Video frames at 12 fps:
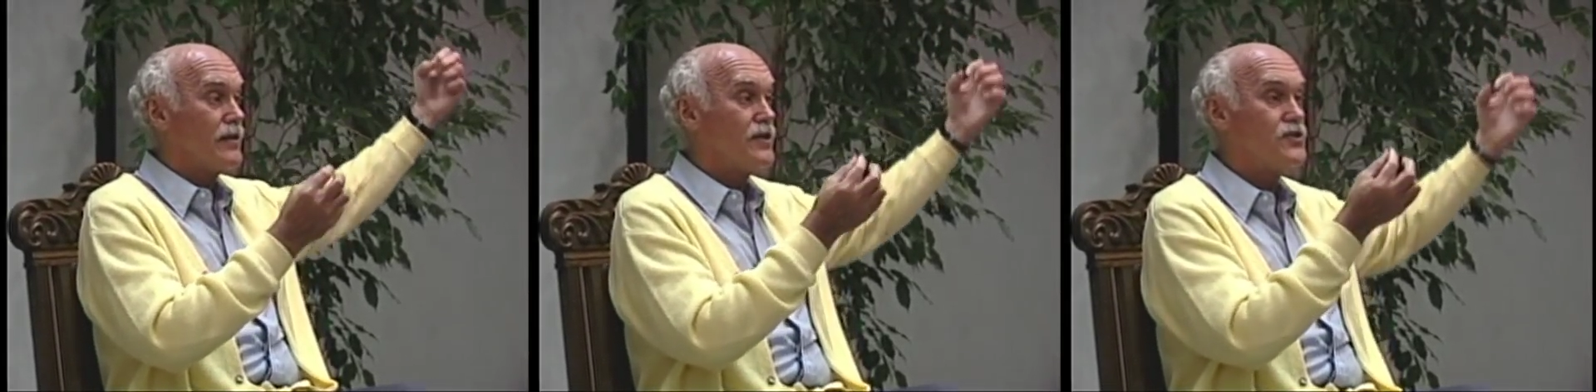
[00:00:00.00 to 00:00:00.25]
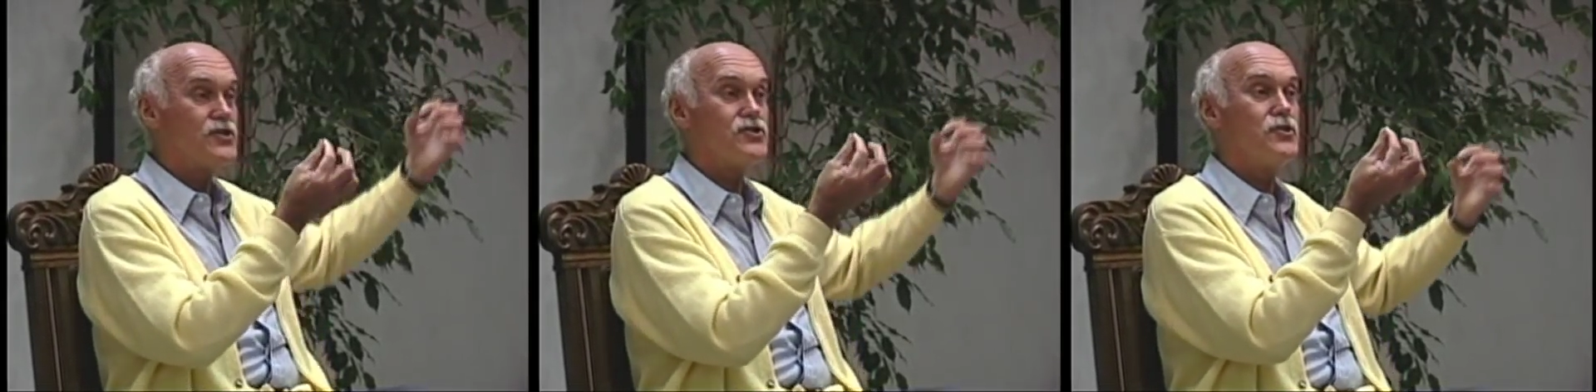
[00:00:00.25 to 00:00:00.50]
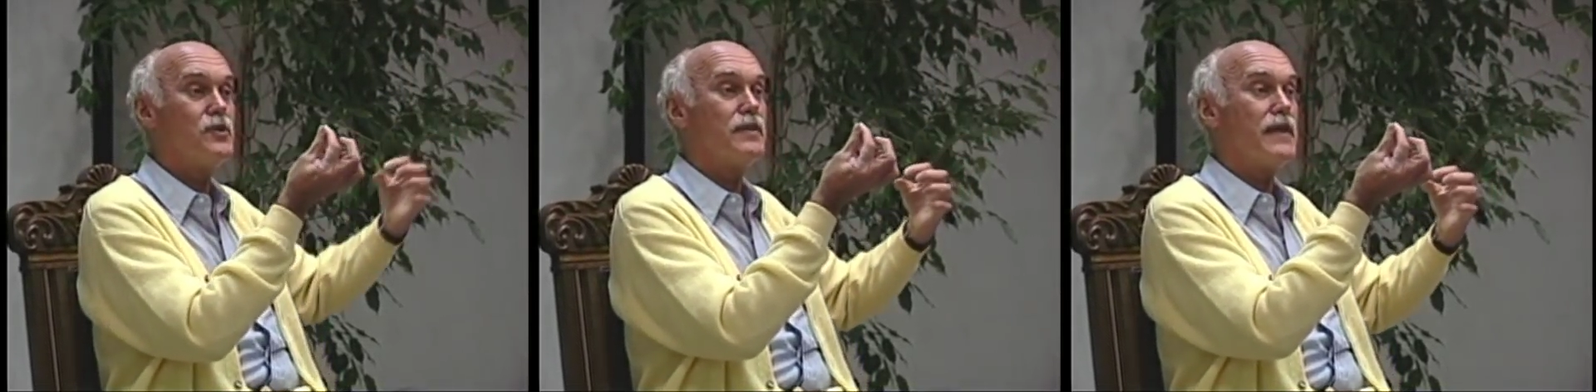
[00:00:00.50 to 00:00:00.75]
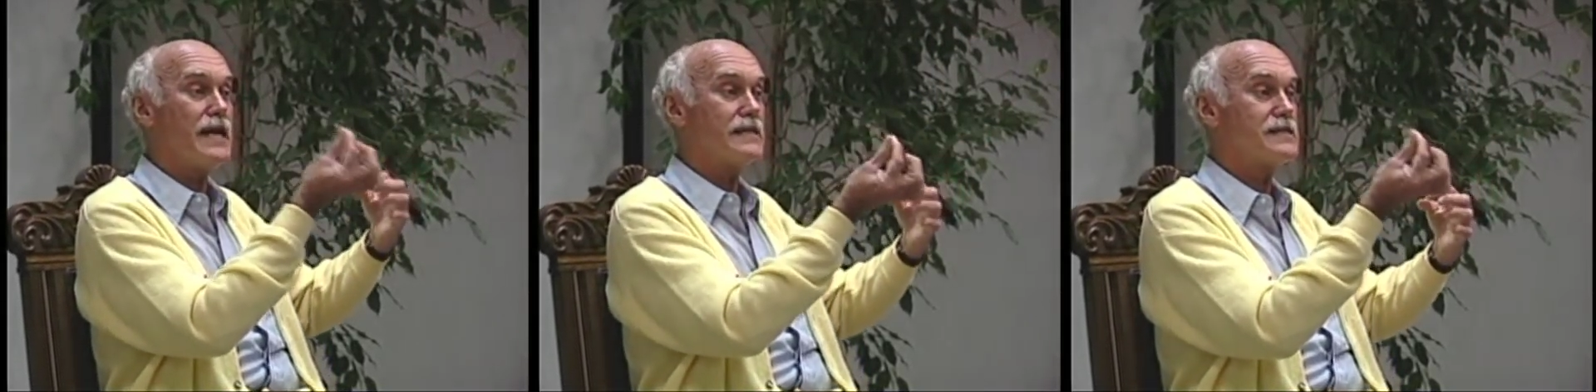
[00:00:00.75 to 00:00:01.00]
And just
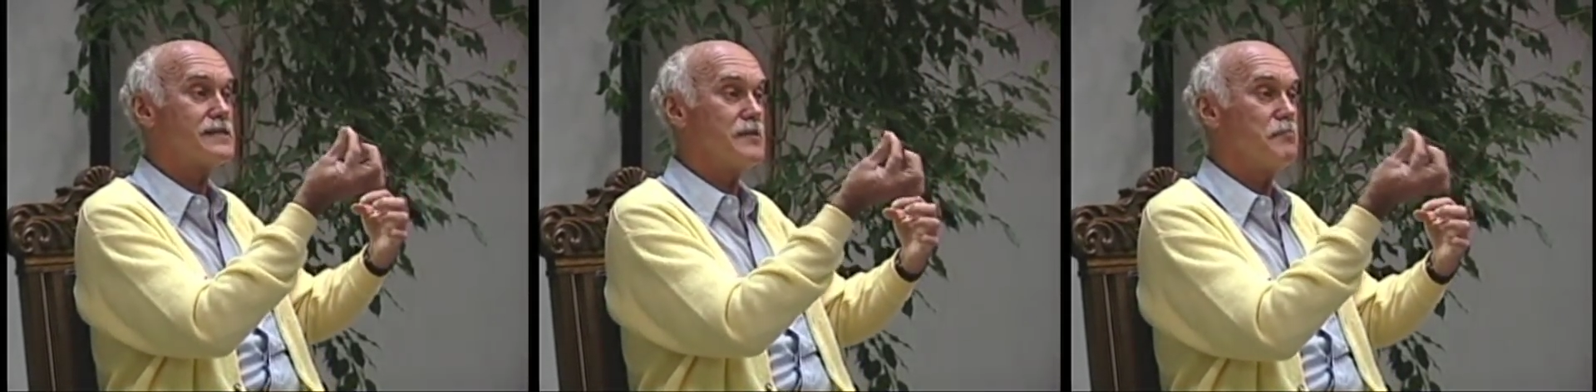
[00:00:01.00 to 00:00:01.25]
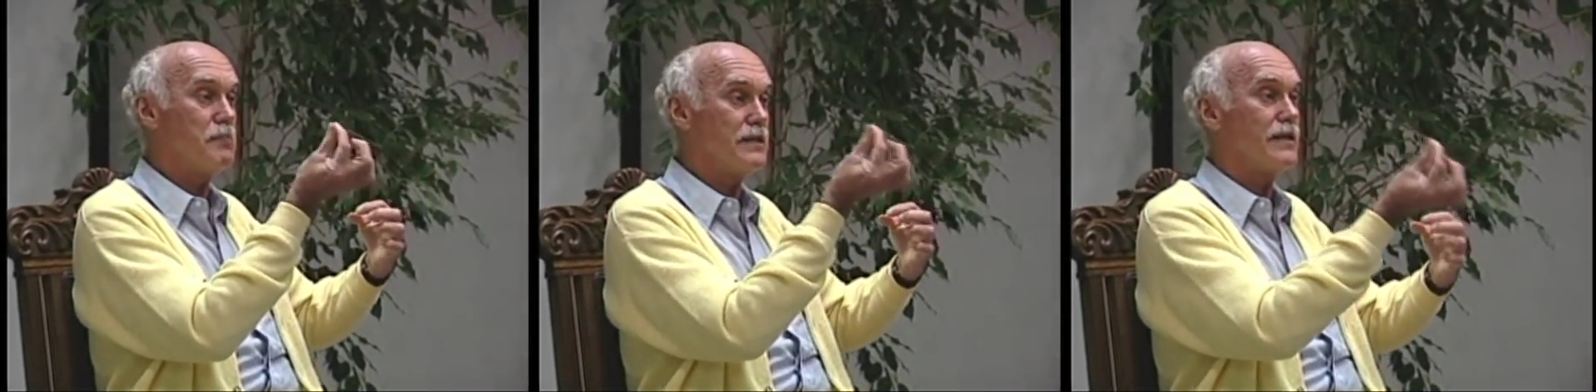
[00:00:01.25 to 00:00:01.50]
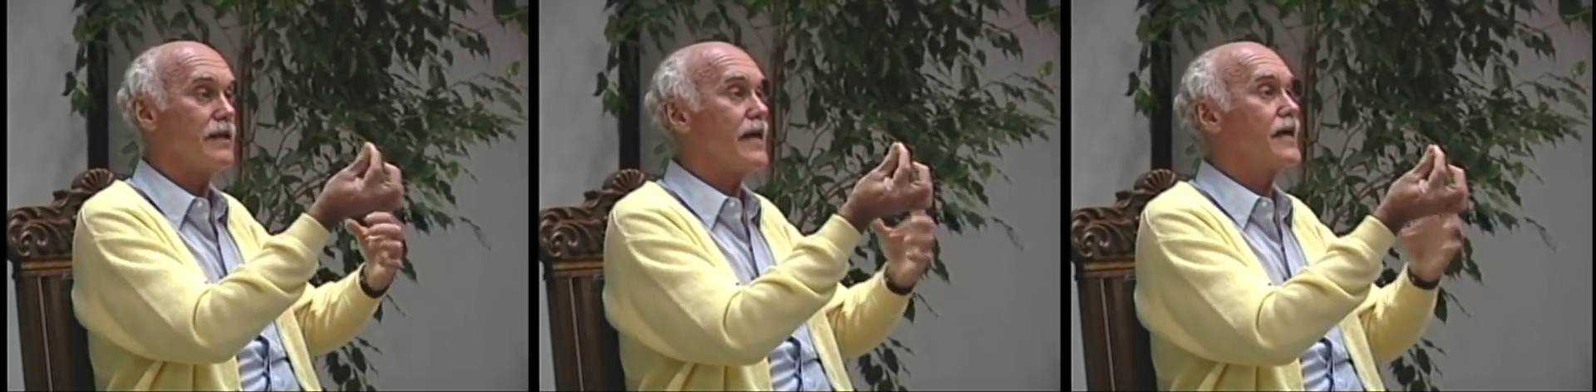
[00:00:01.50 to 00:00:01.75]
doing that simple little